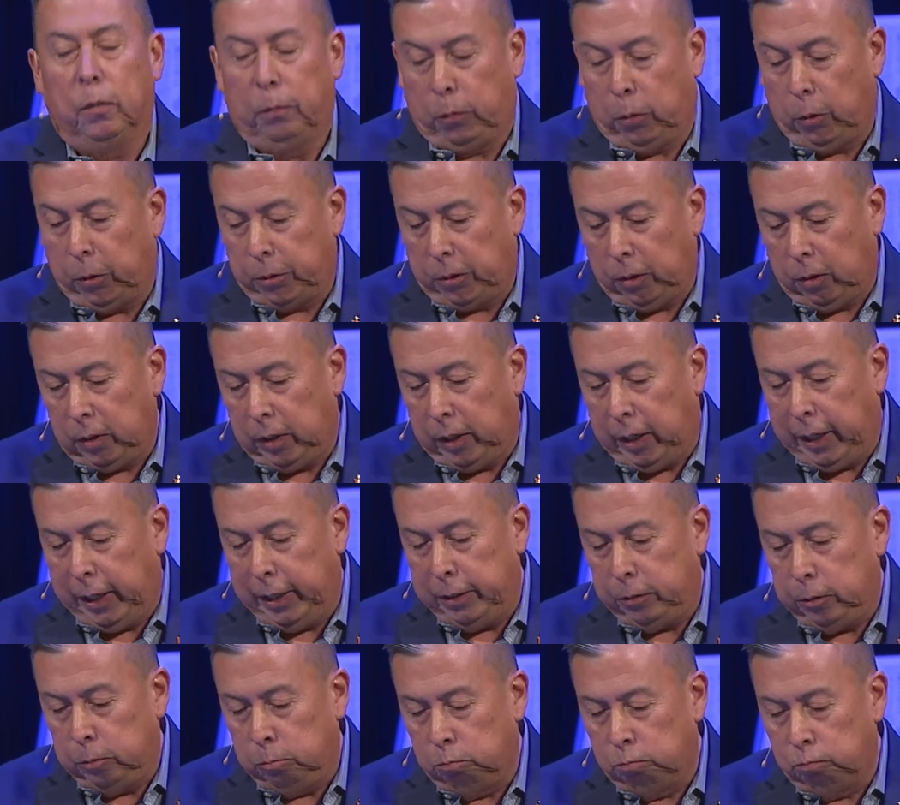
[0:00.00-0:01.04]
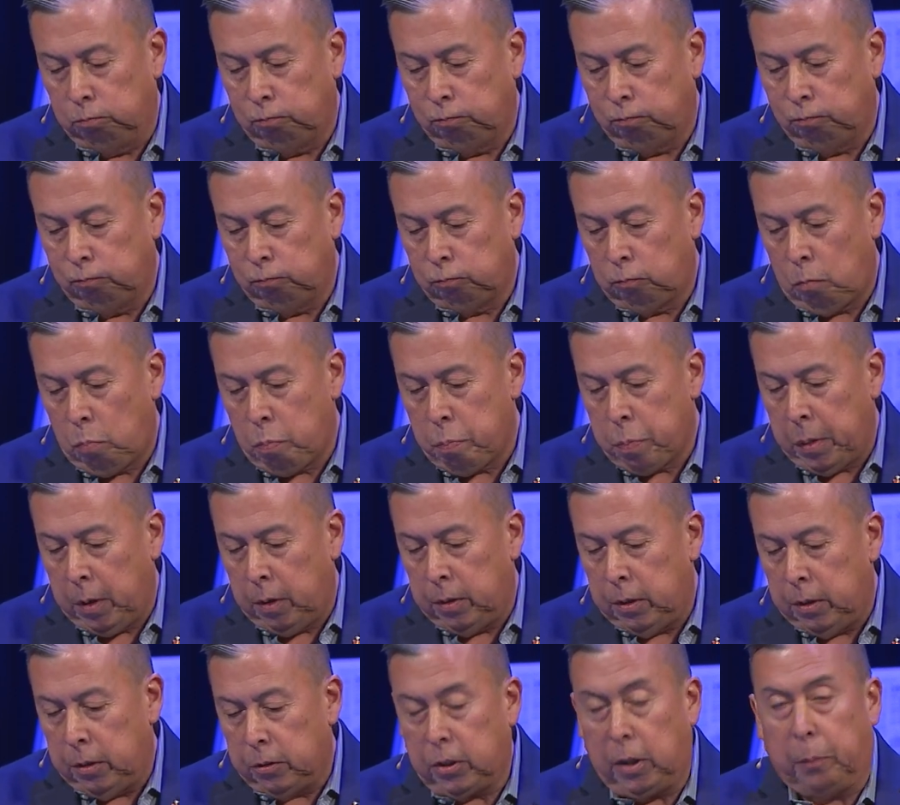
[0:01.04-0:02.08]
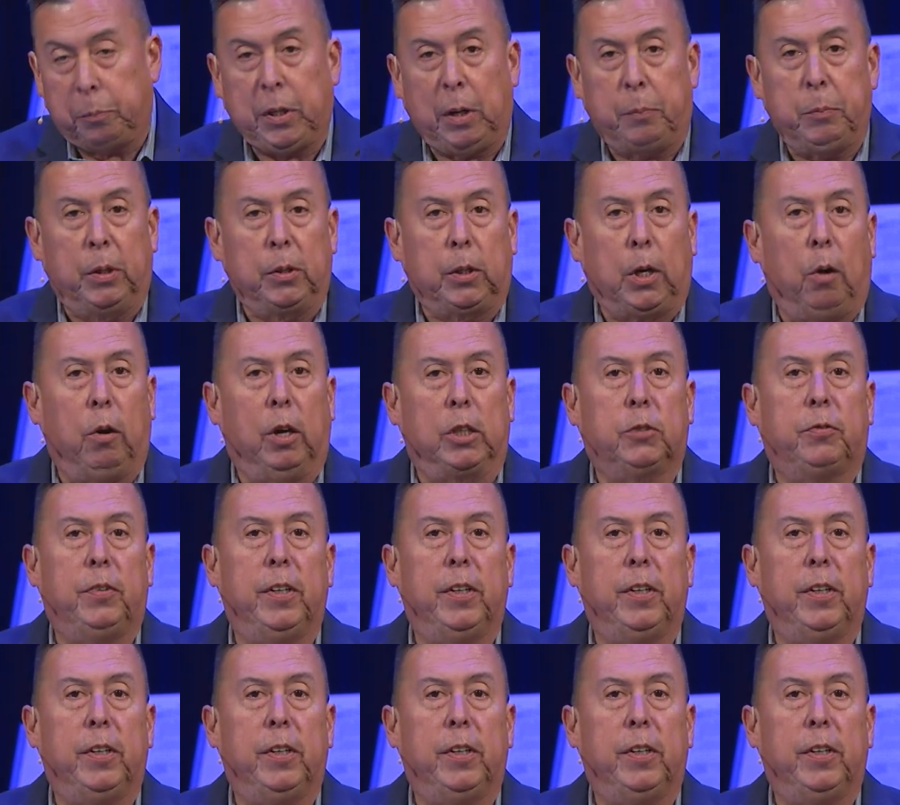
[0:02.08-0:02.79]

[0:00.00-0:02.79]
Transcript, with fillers: for your life? Some time ago, I was